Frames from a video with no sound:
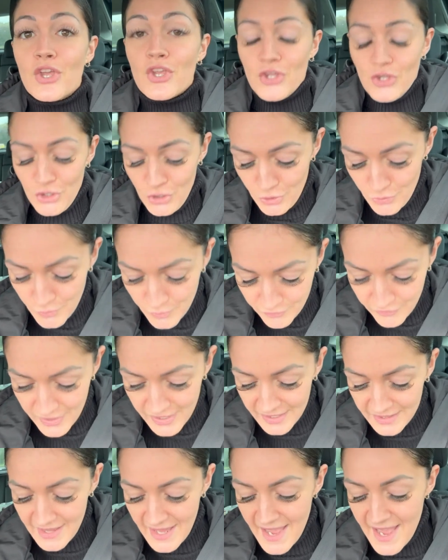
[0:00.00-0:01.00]
you will
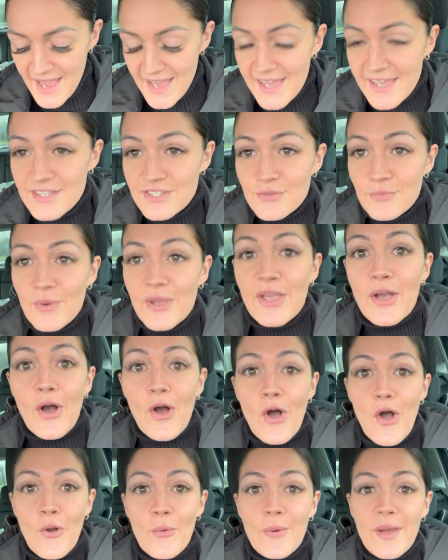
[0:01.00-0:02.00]
realise we
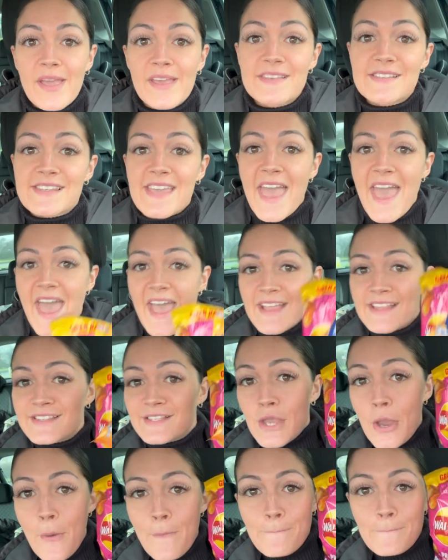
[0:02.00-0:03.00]
always get
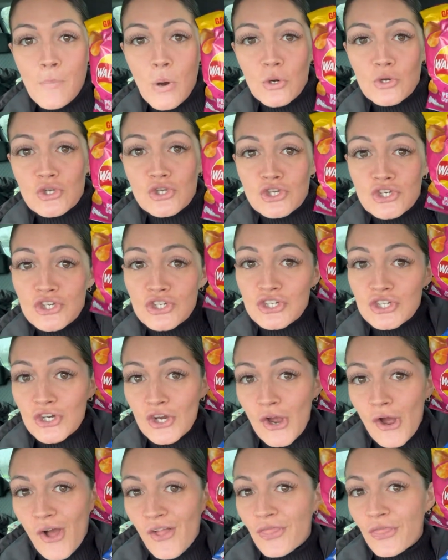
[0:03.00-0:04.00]
munch
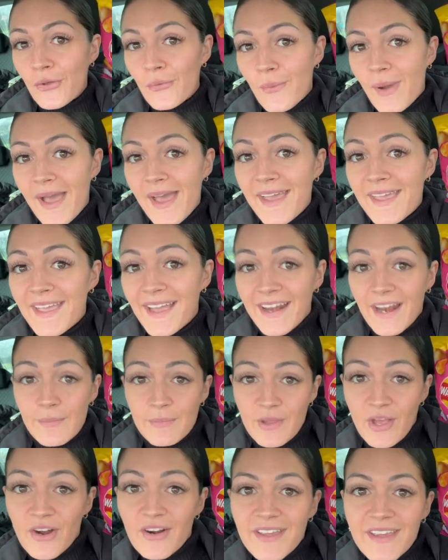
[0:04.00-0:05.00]
on the way, and I'll
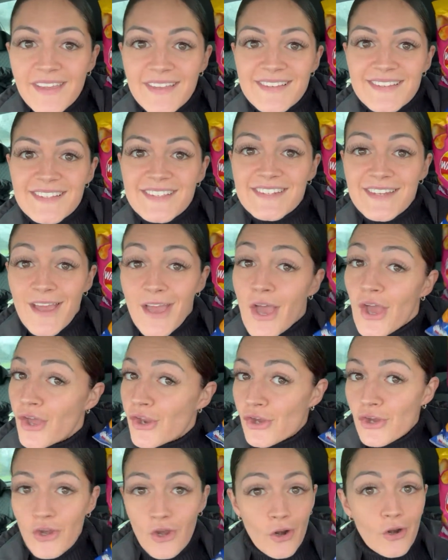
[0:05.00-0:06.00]
be honest,
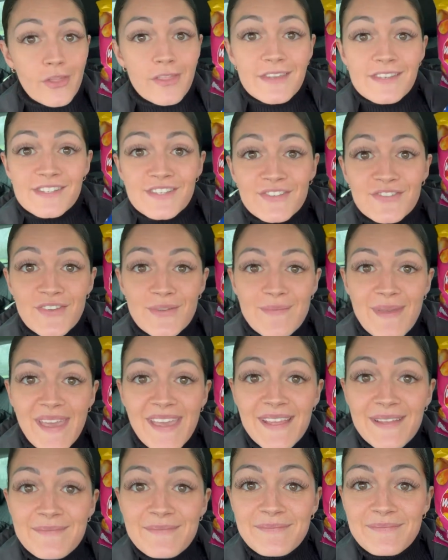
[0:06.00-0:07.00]
none of this is for
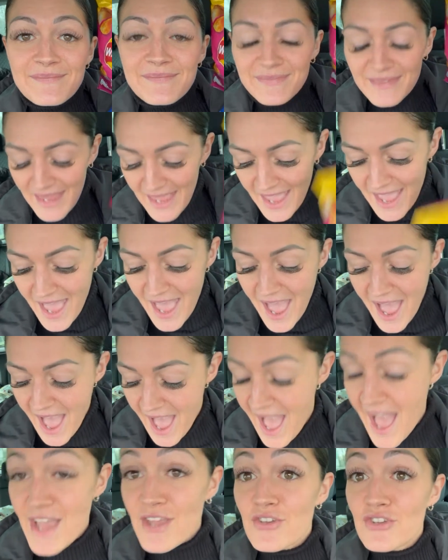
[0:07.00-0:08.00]
me.
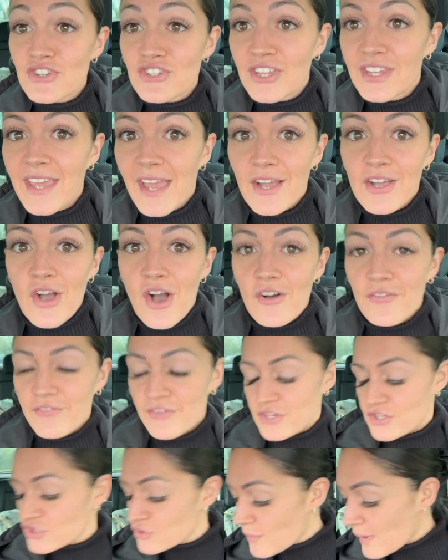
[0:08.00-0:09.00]
I usually get a
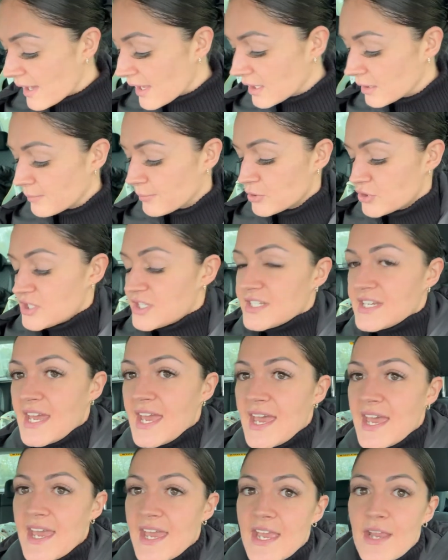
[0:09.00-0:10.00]
coffee as well, but
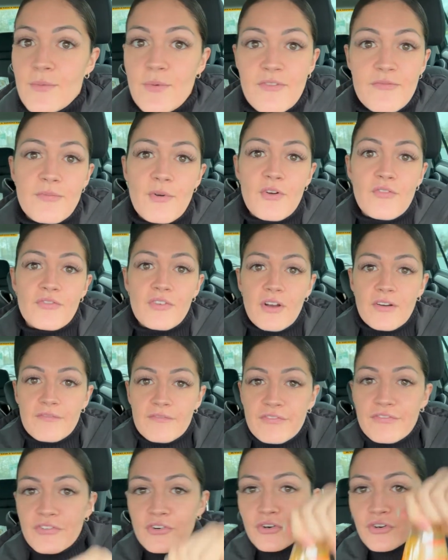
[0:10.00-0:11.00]
today we've both gone
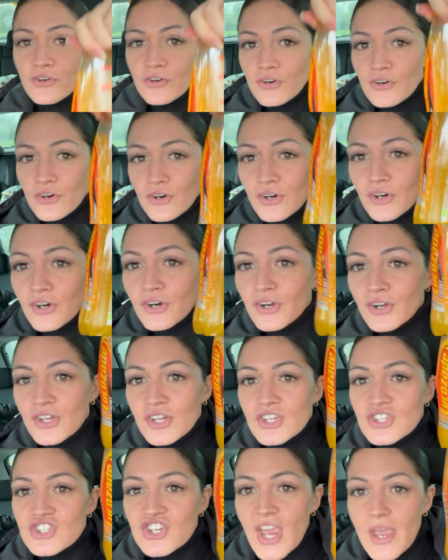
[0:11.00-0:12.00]
for
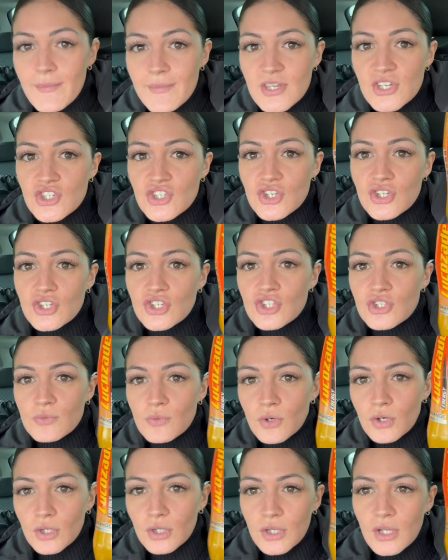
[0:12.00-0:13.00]
Jamie as
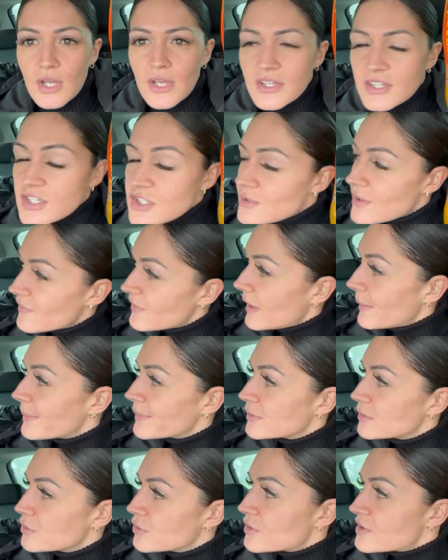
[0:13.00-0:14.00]
usual. Did you have
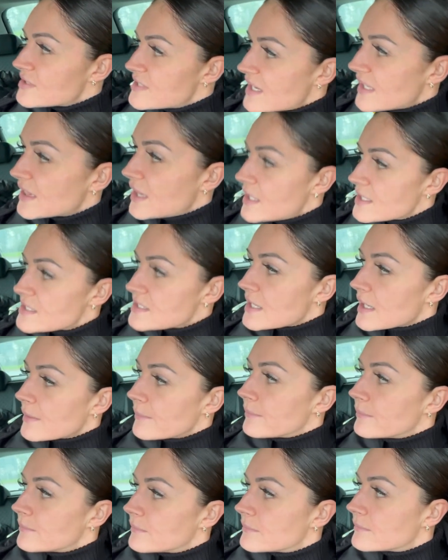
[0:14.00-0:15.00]
apple Lucozade last time?
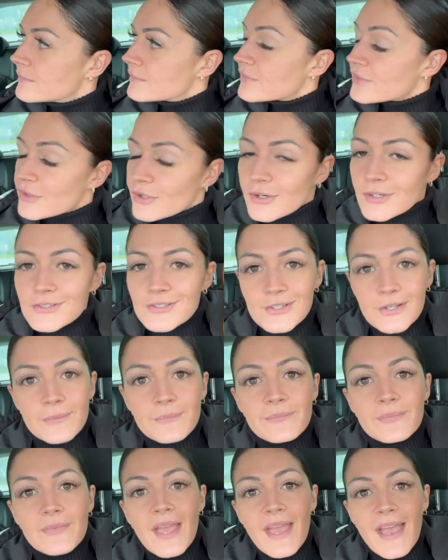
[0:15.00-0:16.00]
Yeah. Thought so.
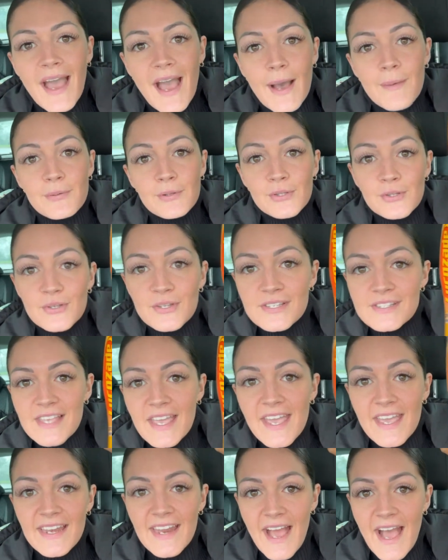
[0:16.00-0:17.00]
Apple
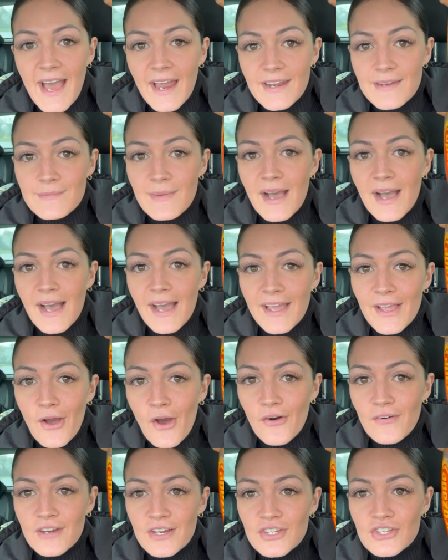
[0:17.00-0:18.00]
Lucozade and my
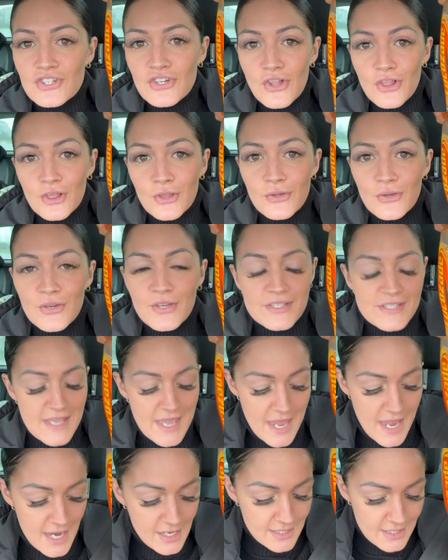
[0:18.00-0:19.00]
orange
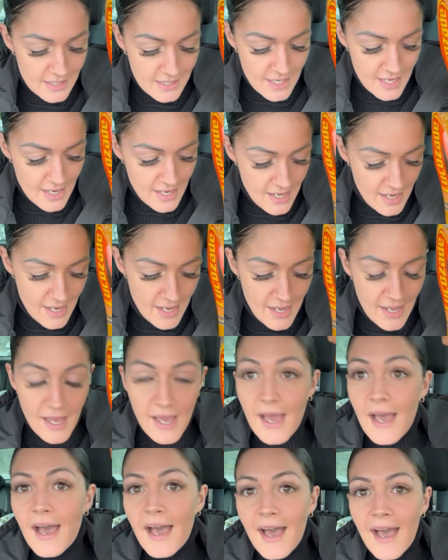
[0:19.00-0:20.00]
Lucozade,
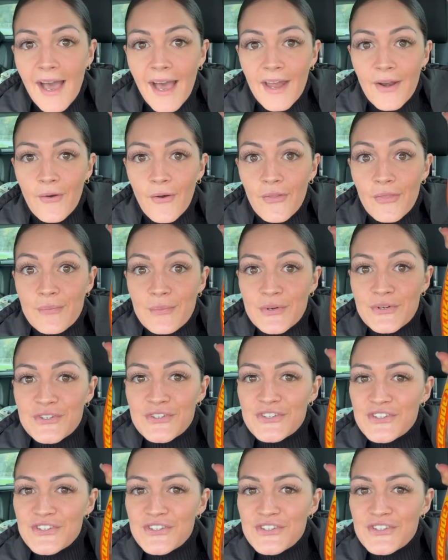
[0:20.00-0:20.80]
and all the munch.